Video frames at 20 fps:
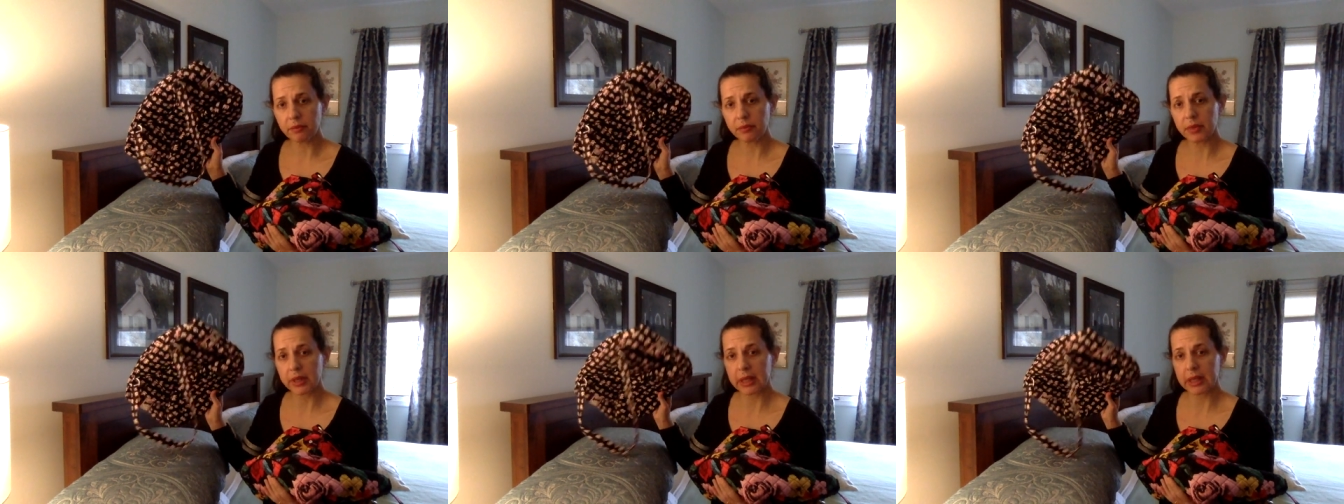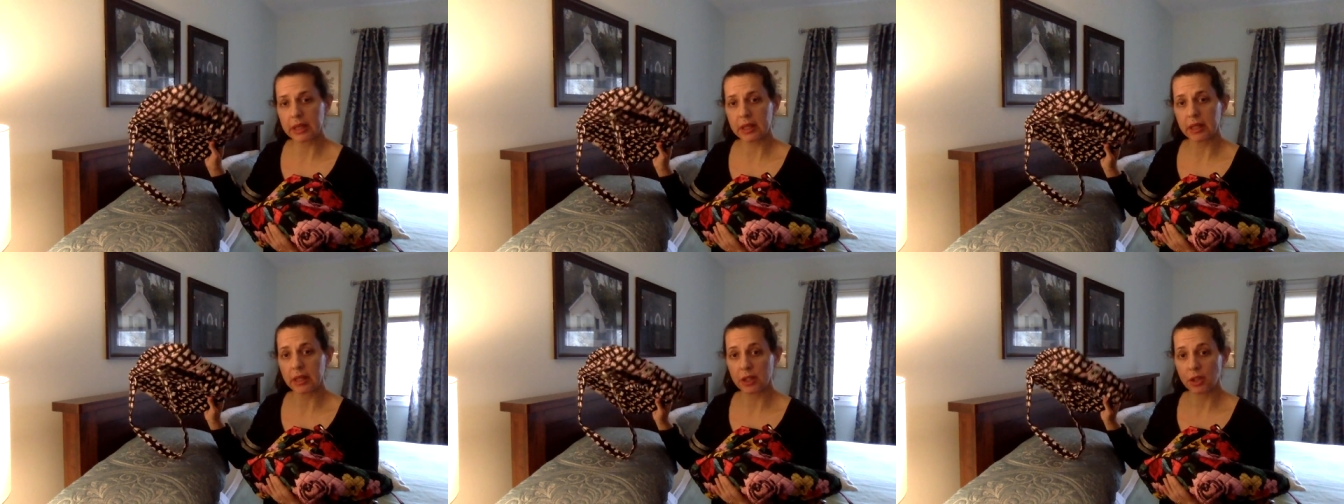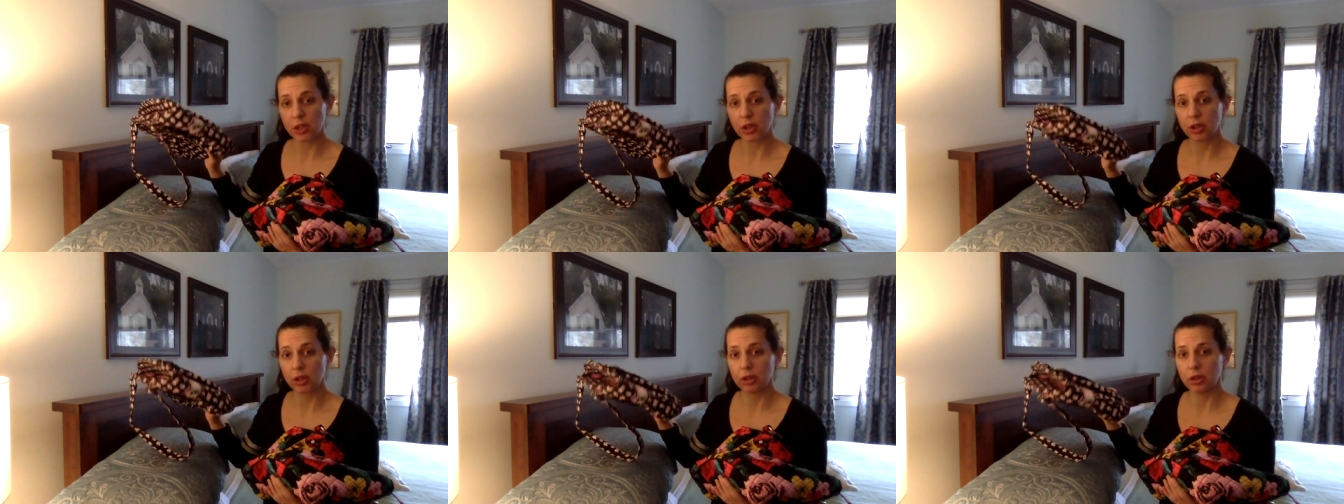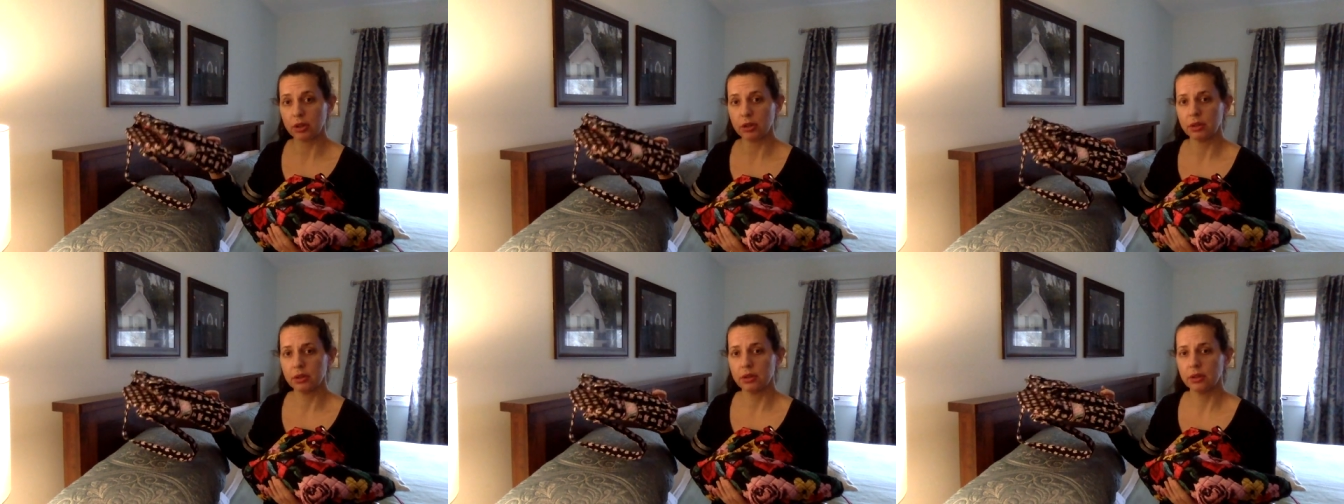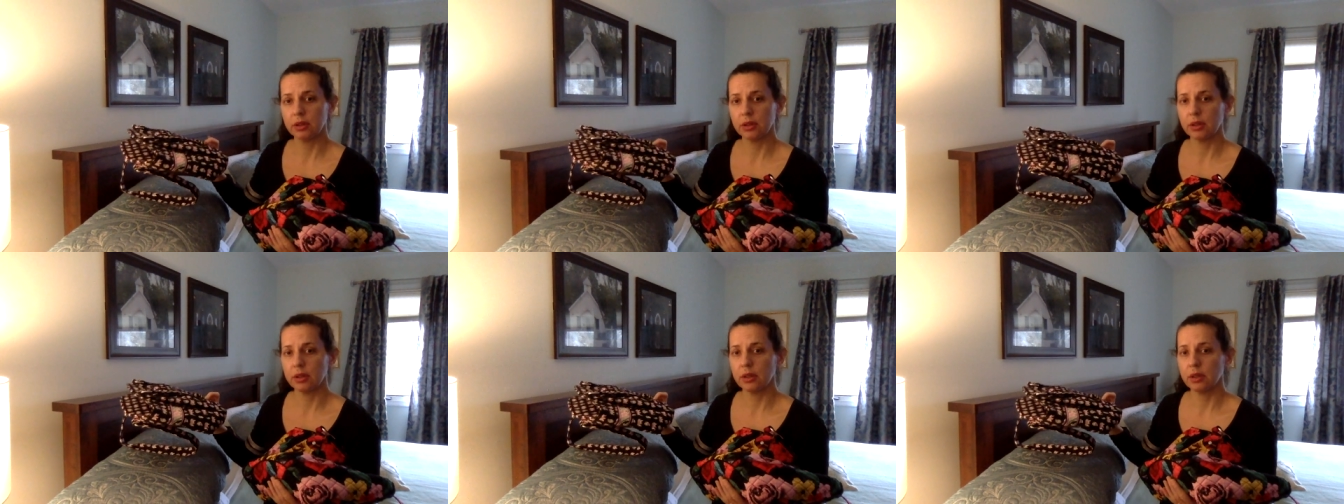the initial
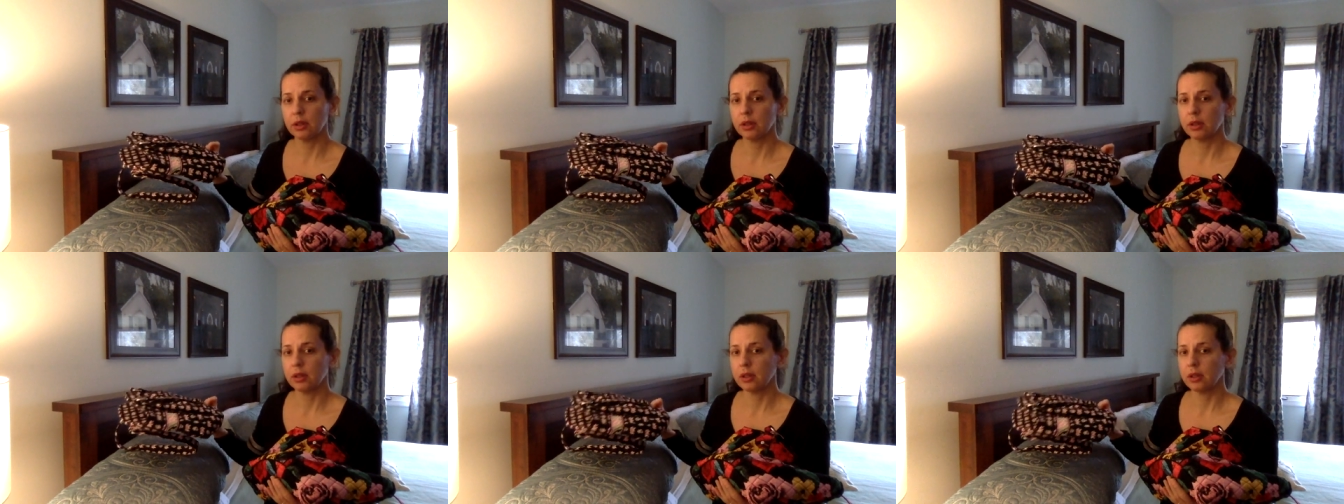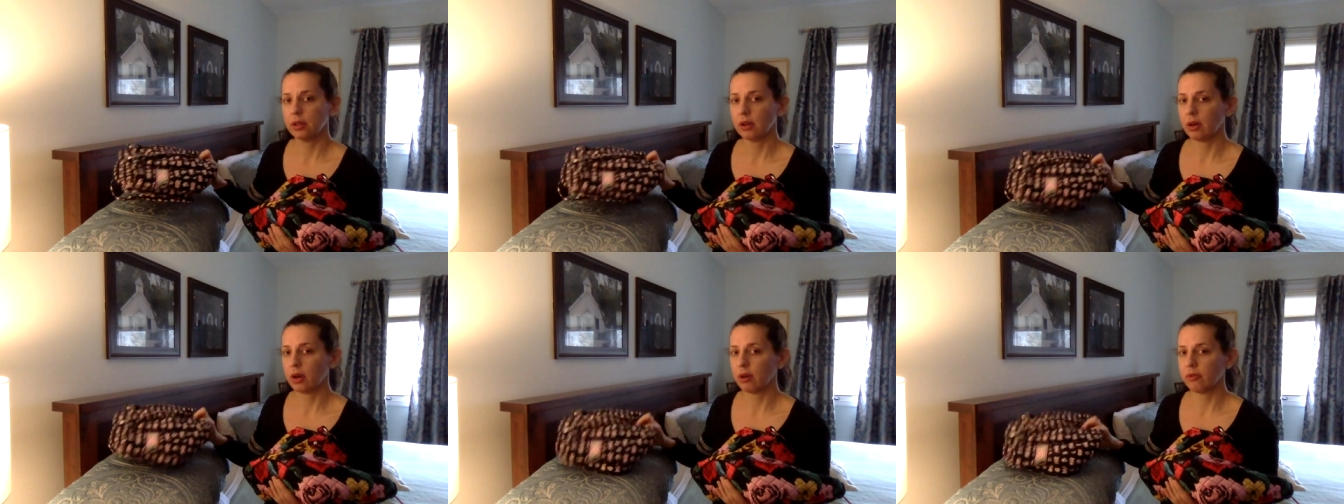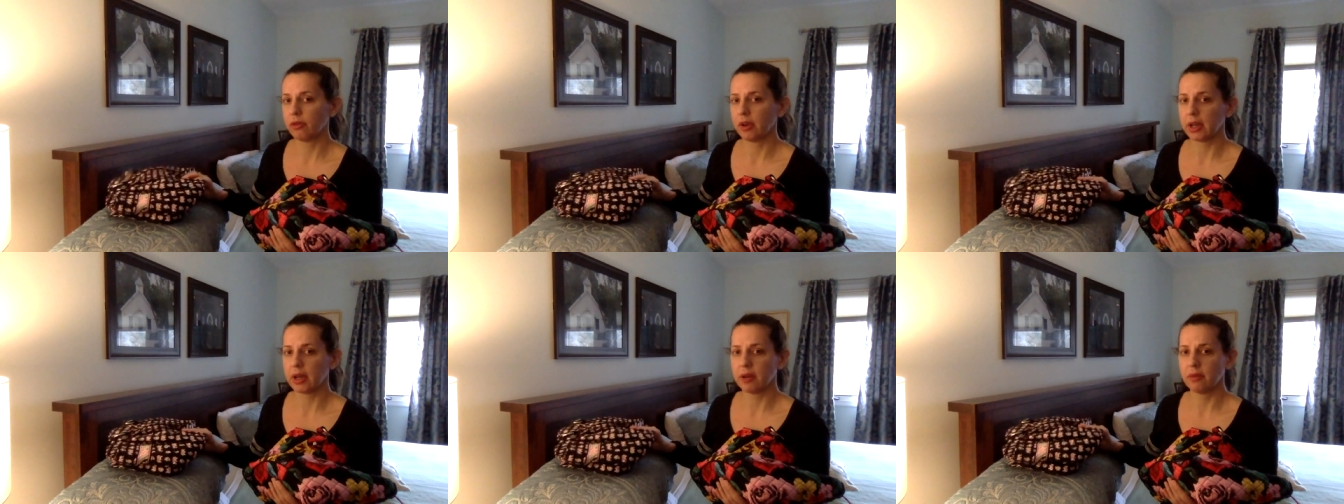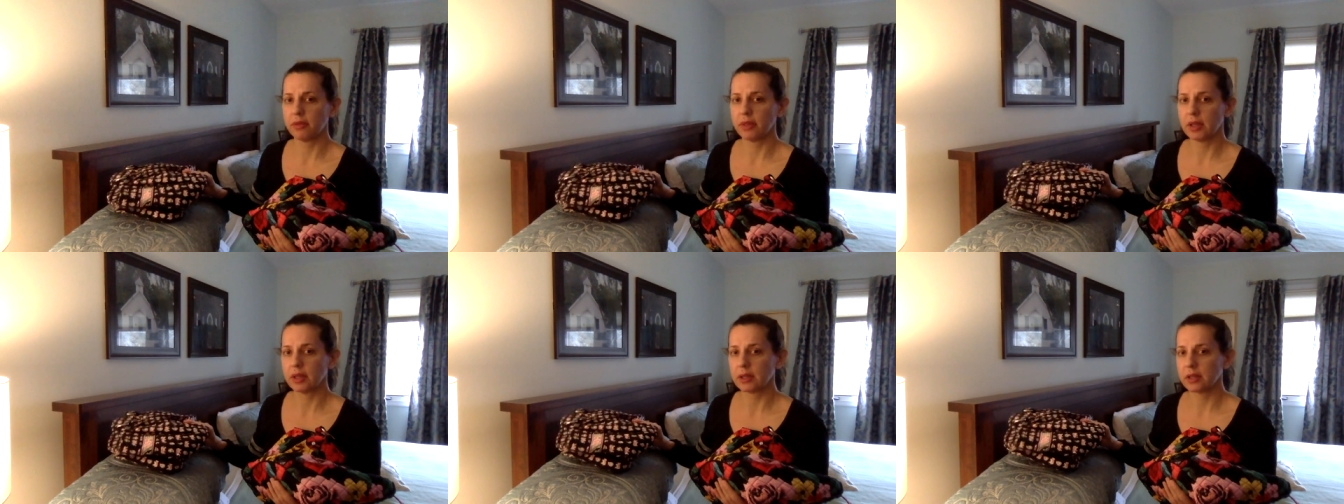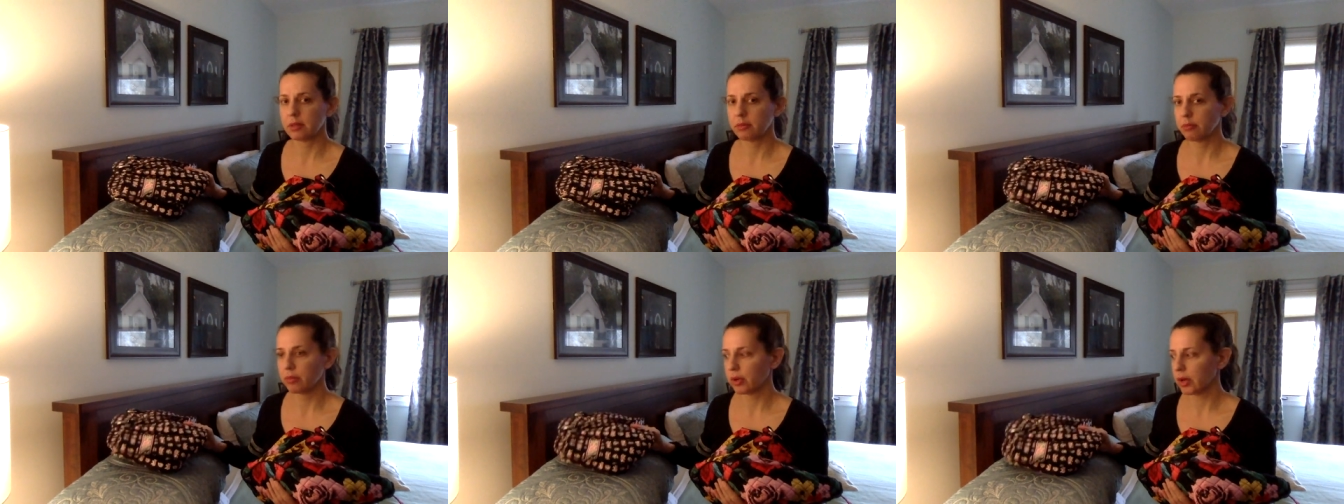offering of
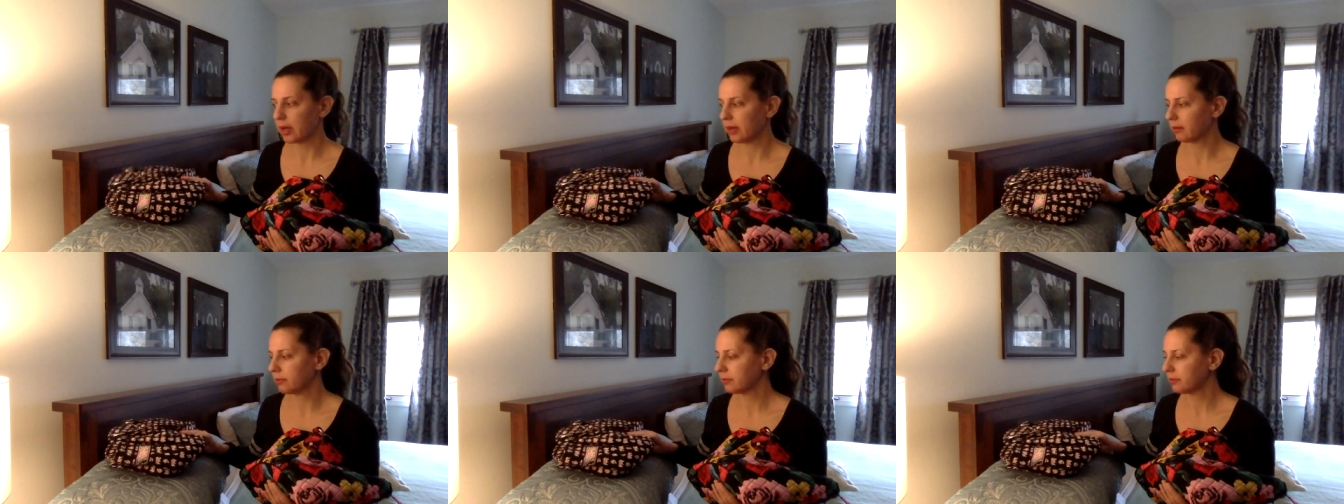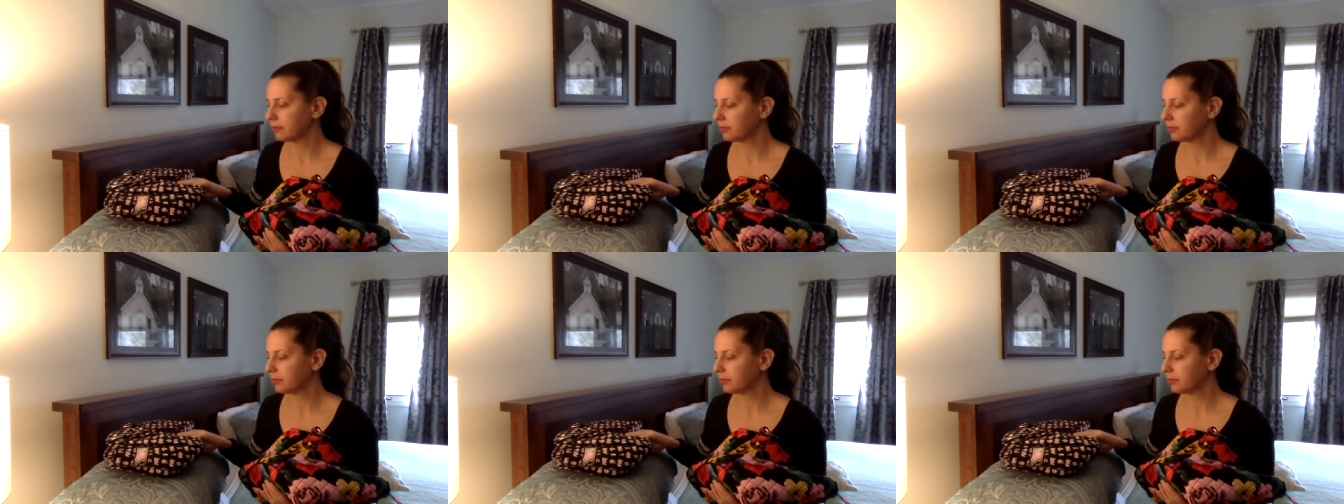this print.